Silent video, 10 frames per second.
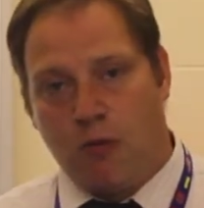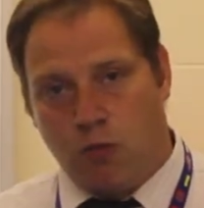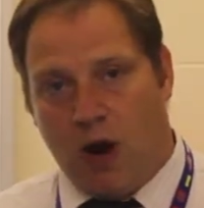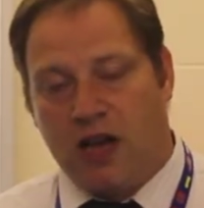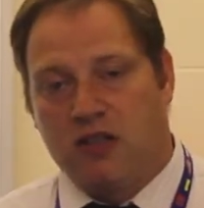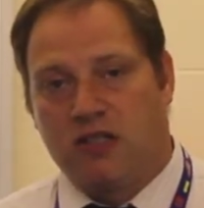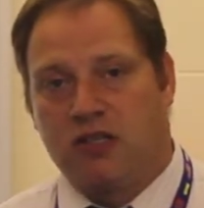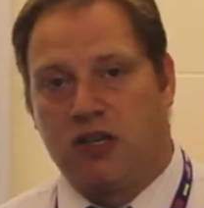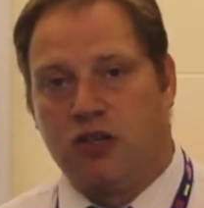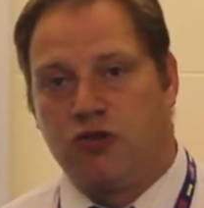Wales
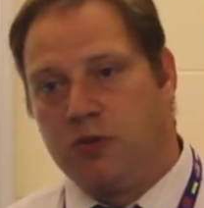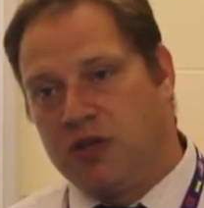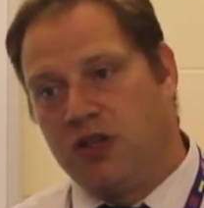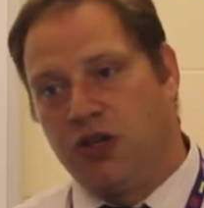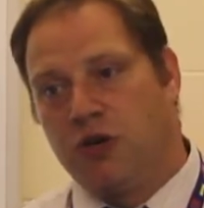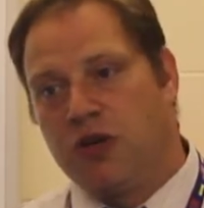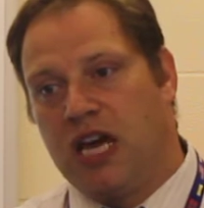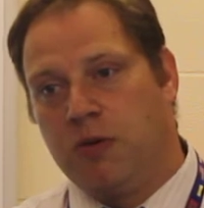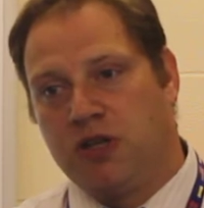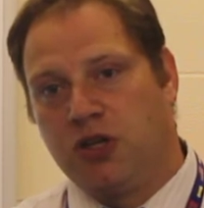as a country within the
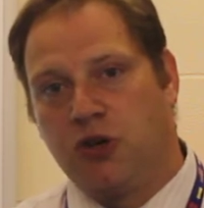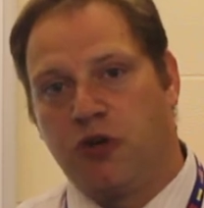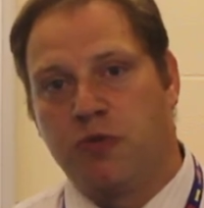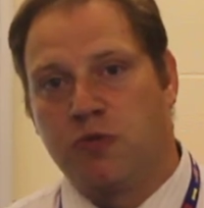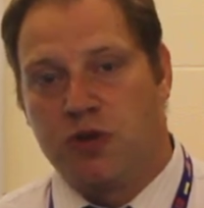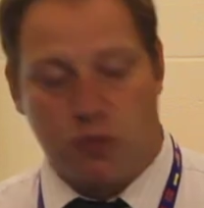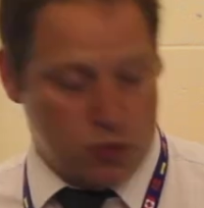UK, within Europe and with the